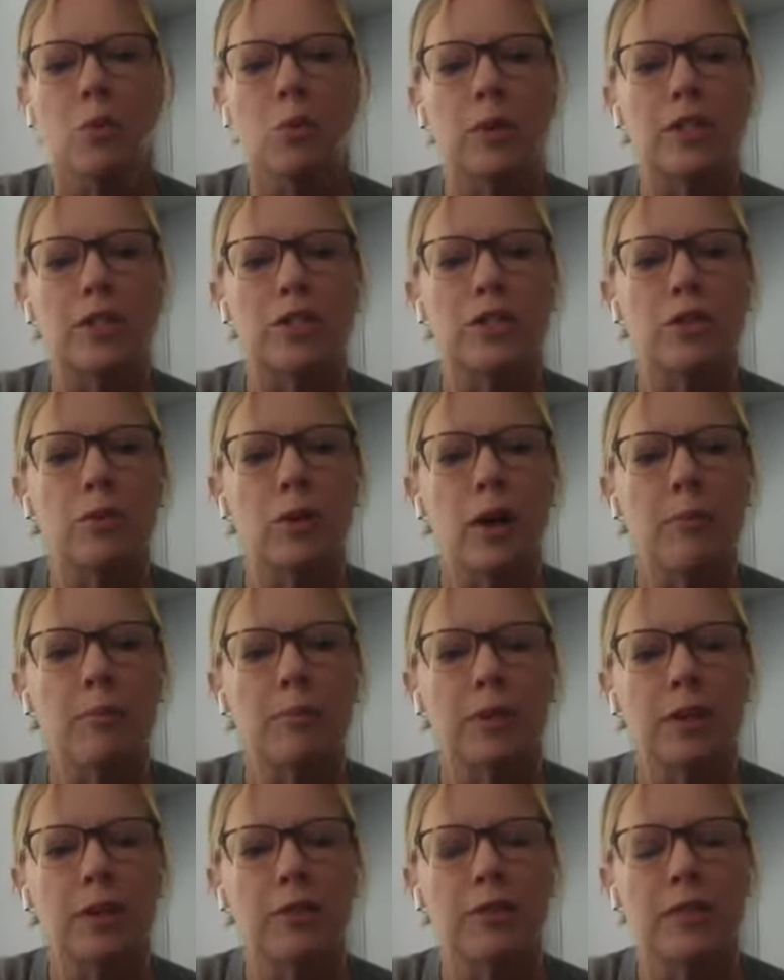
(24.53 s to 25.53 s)
We do
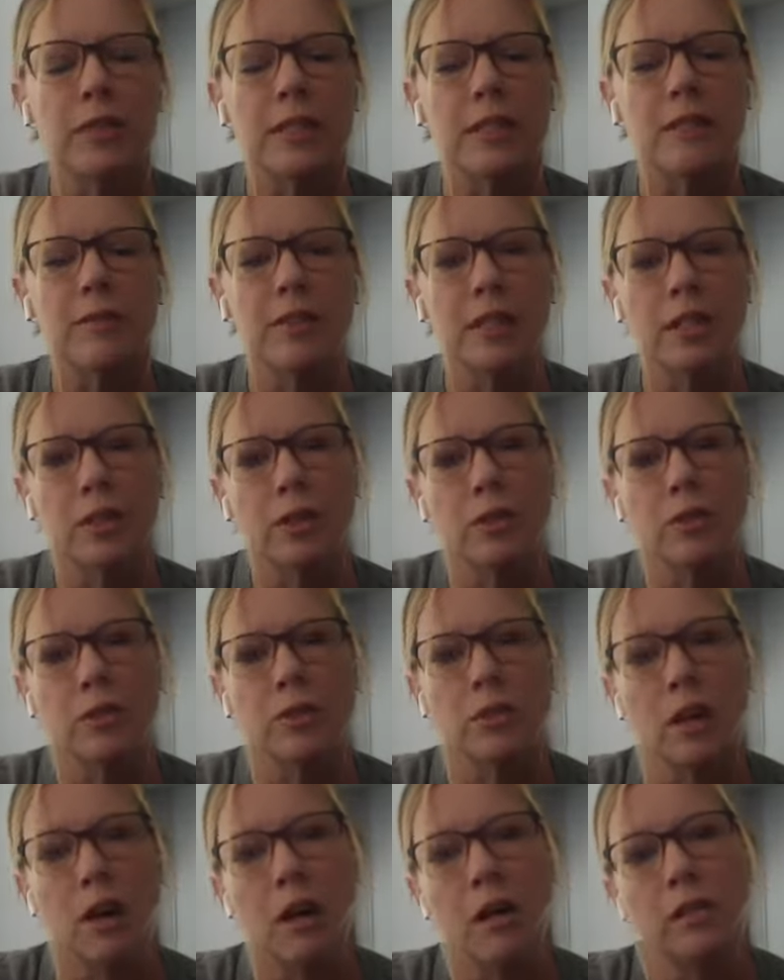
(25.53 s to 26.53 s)
upload these
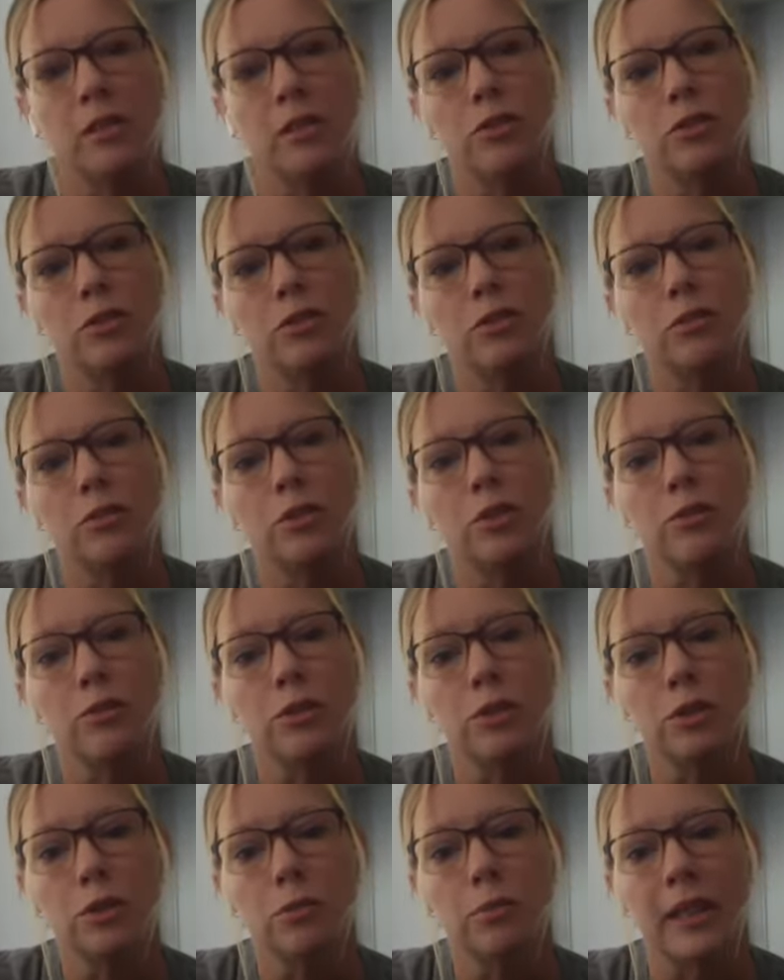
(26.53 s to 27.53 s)
videos onto
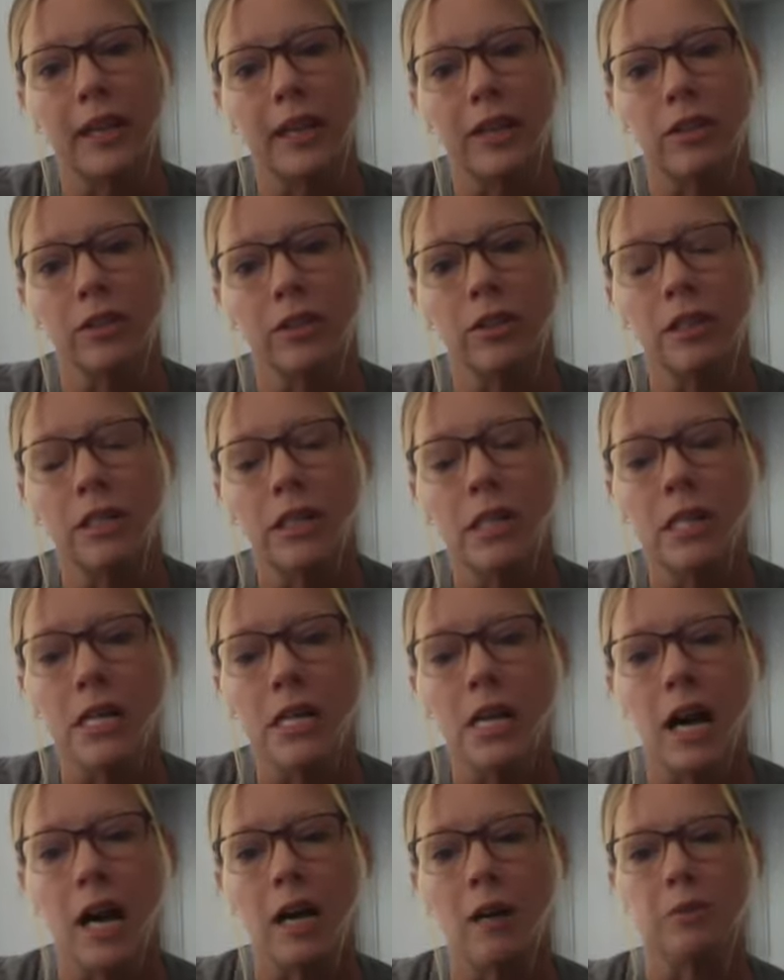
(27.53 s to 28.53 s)
YouTube later,
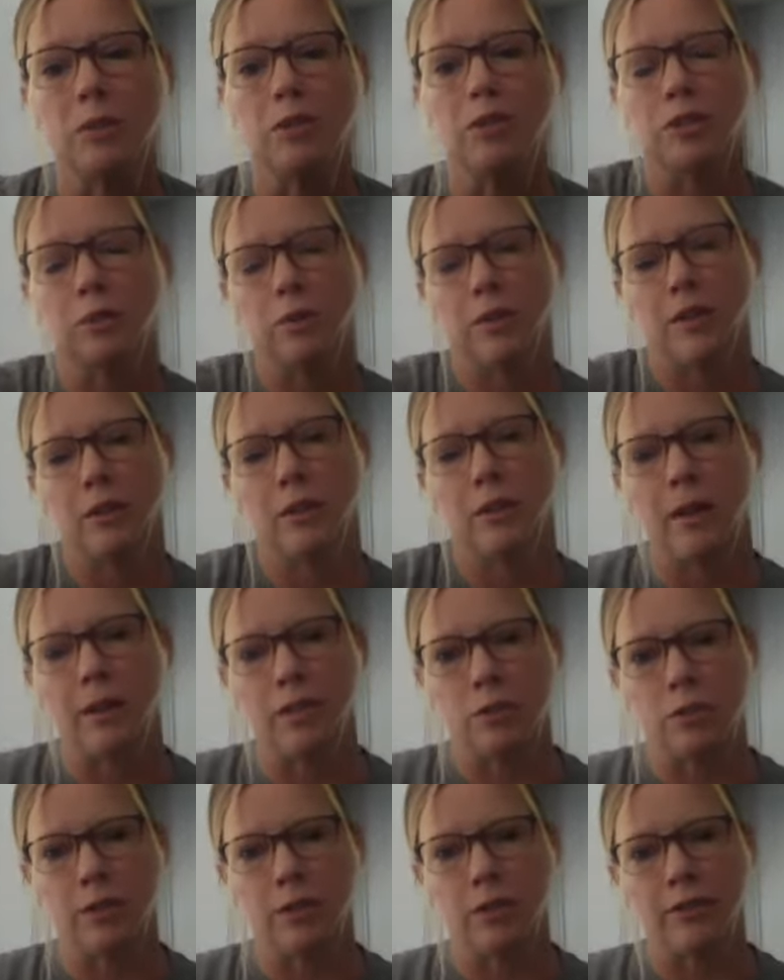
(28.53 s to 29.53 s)
usually within
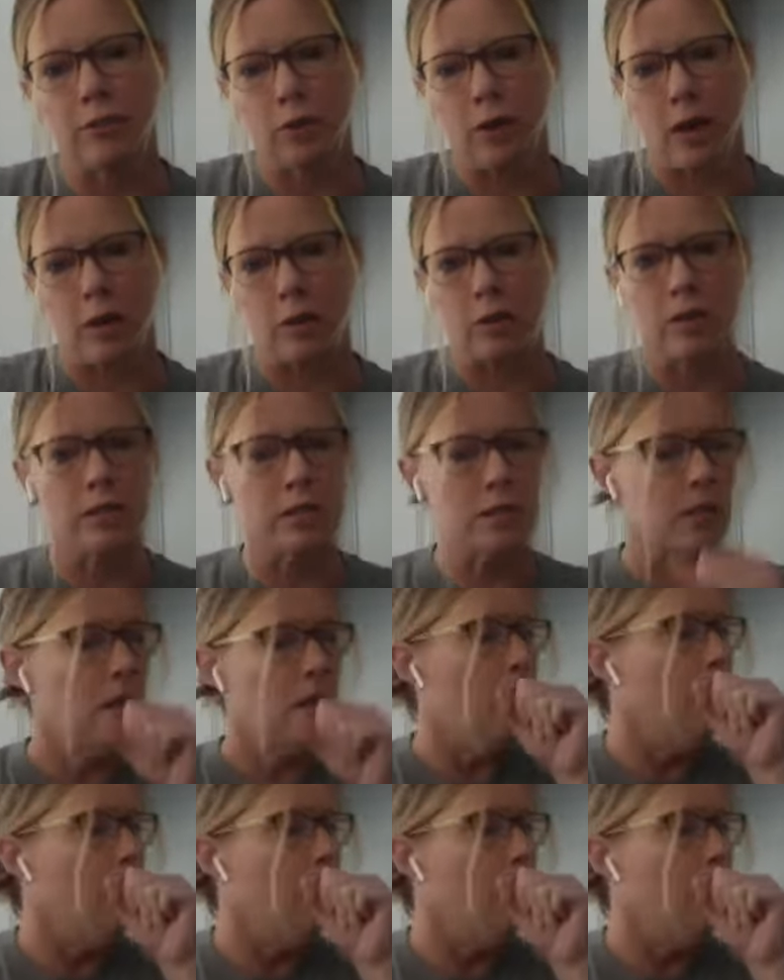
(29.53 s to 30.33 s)
about 24 hours.